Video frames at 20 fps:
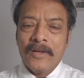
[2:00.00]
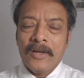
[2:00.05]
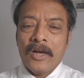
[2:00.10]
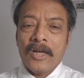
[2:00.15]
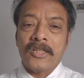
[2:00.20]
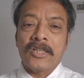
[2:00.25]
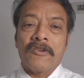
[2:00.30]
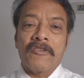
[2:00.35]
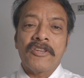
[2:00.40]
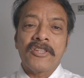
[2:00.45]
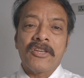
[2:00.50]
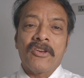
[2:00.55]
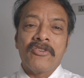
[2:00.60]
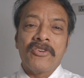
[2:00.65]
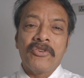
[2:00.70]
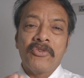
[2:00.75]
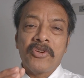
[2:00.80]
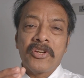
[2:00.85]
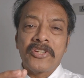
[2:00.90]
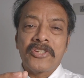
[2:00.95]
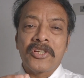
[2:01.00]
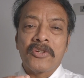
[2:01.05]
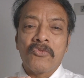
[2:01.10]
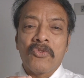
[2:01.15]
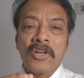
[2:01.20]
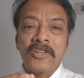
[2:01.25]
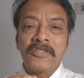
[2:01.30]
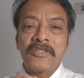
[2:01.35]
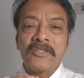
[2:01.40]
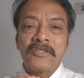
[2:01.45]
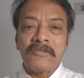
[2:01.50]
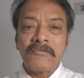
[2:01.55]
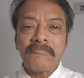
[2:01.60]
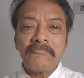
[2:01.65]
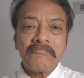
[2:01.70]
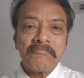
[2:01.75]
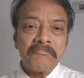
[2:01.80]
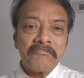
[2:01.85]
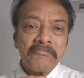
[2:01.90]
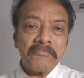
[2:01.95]
Otherwise, our nutrition was
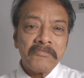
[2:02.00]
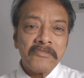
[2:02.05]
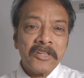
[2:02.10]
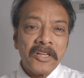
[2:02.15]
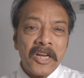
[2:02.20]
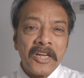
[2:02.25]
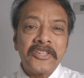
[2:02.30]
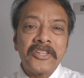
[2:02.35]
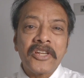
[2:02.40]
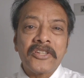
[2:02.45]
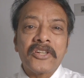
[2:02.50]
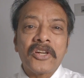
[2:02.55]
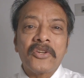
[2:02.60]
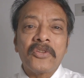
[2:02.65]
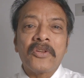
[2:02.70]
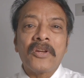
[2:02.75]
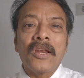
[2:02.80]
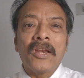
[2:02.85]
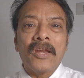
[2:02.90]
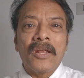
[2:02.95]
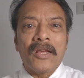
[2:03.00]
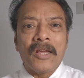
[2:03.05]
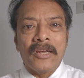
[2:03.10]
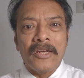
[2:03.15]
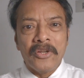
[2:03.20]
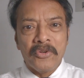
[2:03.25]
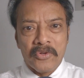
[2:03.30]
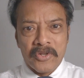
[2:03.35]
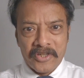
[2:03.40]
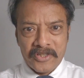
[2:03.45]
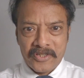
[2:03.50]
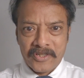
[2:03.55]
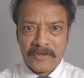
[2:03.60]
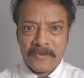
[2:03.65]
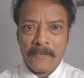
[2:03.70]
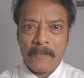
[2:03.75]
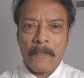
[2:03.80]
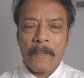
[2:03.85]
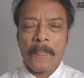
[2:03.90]
restricted to clinical nutrition,